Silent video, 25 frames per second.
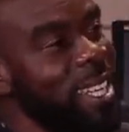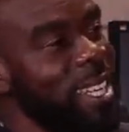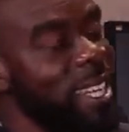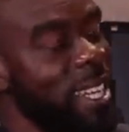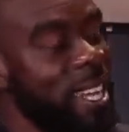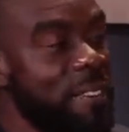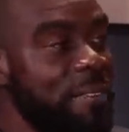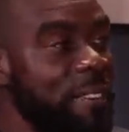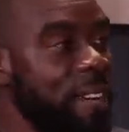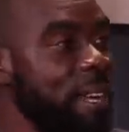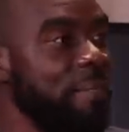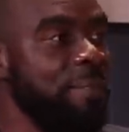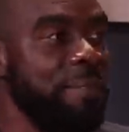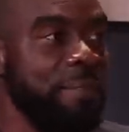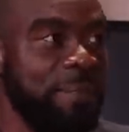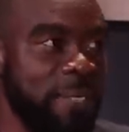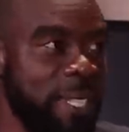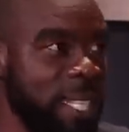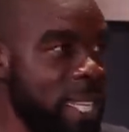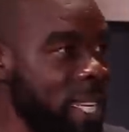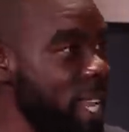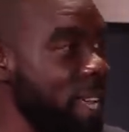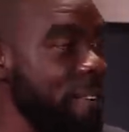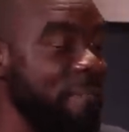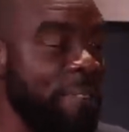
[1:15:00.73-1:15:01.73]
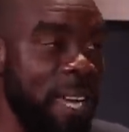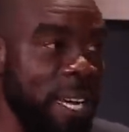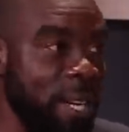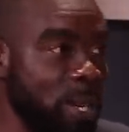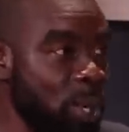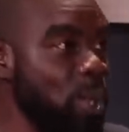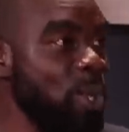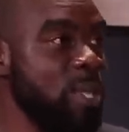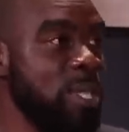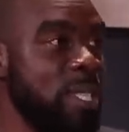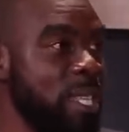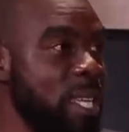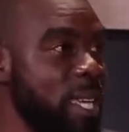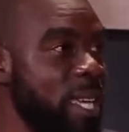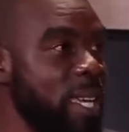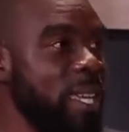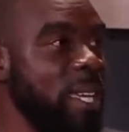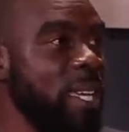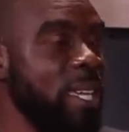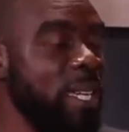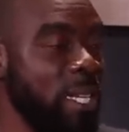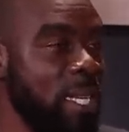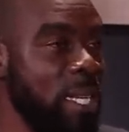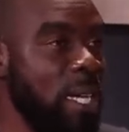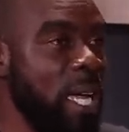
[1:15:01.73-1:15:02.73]
Never never know say
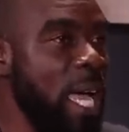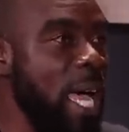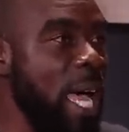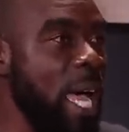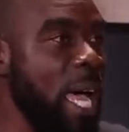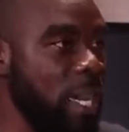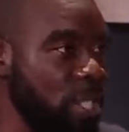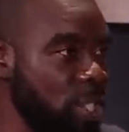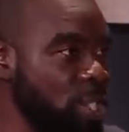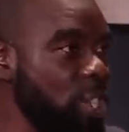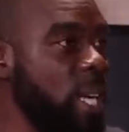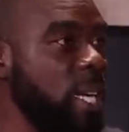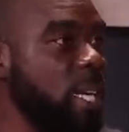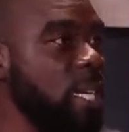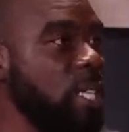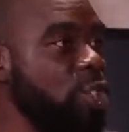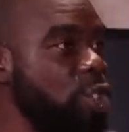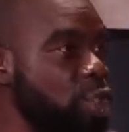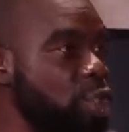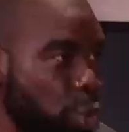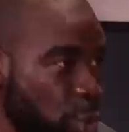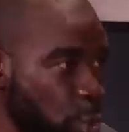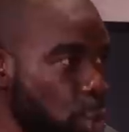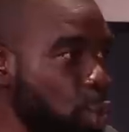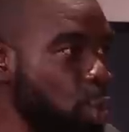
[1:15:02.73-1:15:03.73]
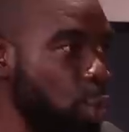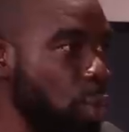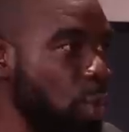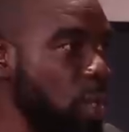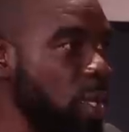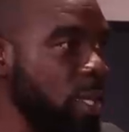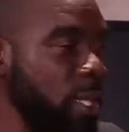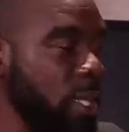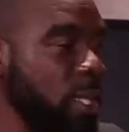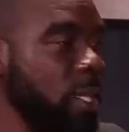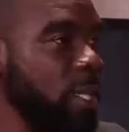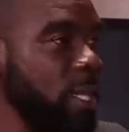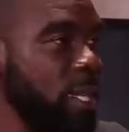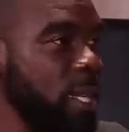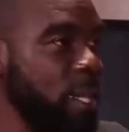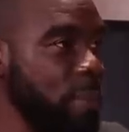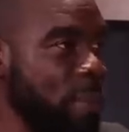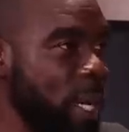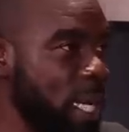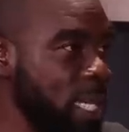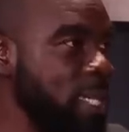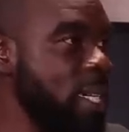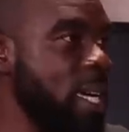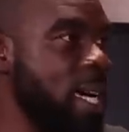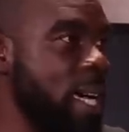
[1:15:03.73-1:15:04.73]
uh, actually true mm. him
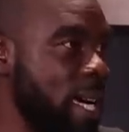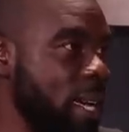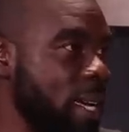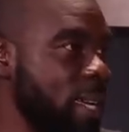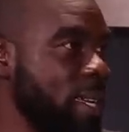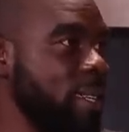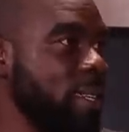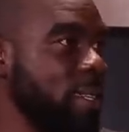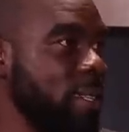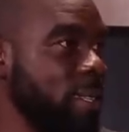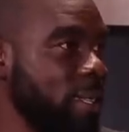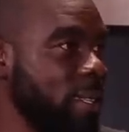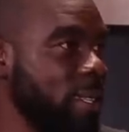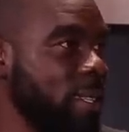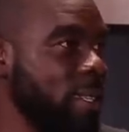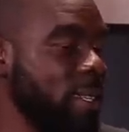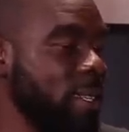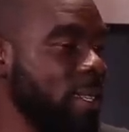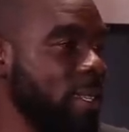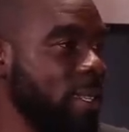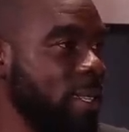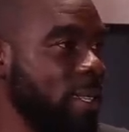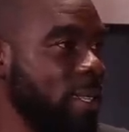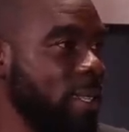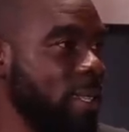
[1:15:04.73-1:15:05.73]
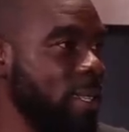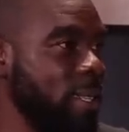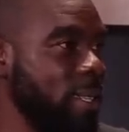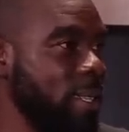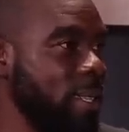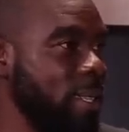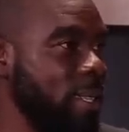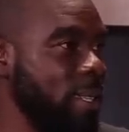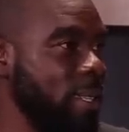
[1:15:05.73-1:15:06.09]
attack. Made the music.